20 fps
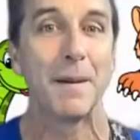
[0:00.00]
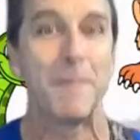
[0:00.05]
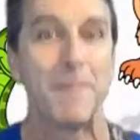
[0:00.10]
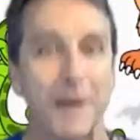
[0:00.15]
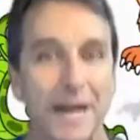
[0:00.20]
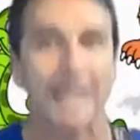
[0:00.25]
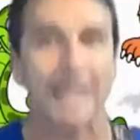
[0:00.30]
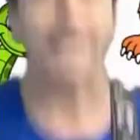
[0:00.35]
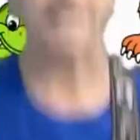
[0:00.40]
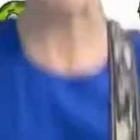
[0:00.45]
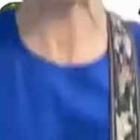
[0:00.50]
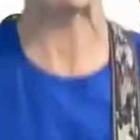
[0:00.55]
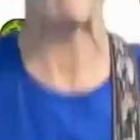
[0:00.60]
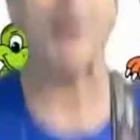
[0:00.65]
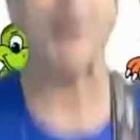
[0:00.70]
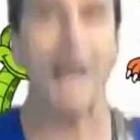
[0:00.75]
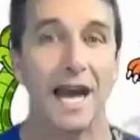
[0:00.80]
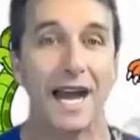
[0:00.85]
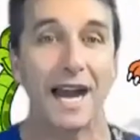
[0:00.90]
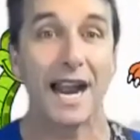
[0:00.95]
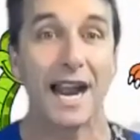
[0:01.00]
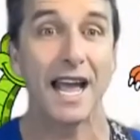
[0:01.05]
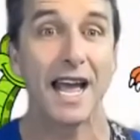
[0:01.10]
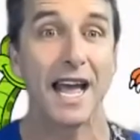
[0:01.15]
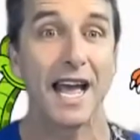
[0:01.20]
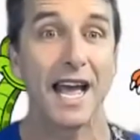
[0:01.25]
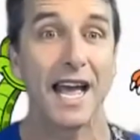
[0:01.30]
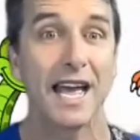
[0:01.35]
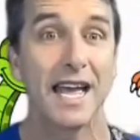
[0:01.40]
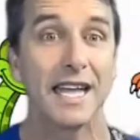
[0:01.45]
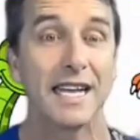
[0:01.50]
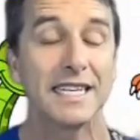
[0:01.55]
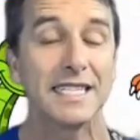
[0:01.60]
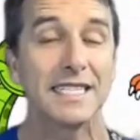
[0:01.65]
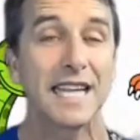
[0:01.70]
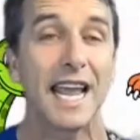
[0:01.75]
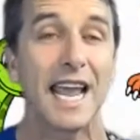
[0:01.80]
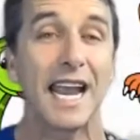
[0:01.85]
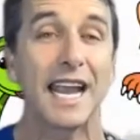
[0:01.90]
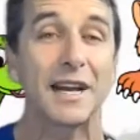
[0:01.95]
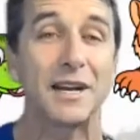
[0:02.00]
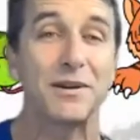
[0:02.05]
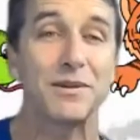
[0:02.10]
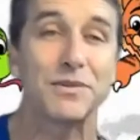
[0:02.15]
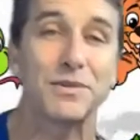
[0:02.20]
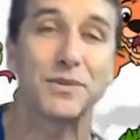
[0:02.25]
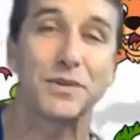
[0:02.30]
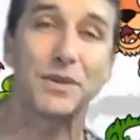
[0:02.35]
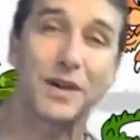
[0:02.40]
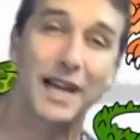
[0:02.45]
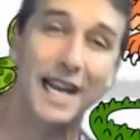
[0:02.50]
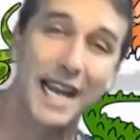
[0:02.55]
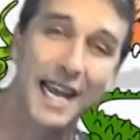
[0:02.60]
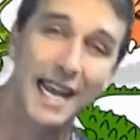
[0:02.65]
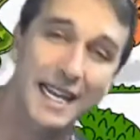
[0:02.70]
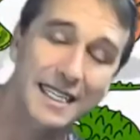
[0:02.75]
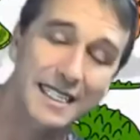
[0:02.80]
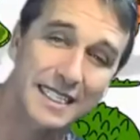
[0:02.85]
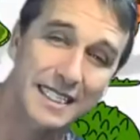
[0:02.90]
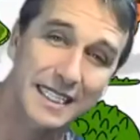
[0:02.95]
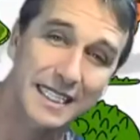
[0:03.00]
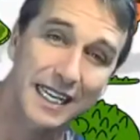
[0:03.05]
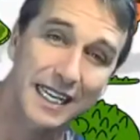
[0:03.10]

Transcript: Brinca para, take a rest.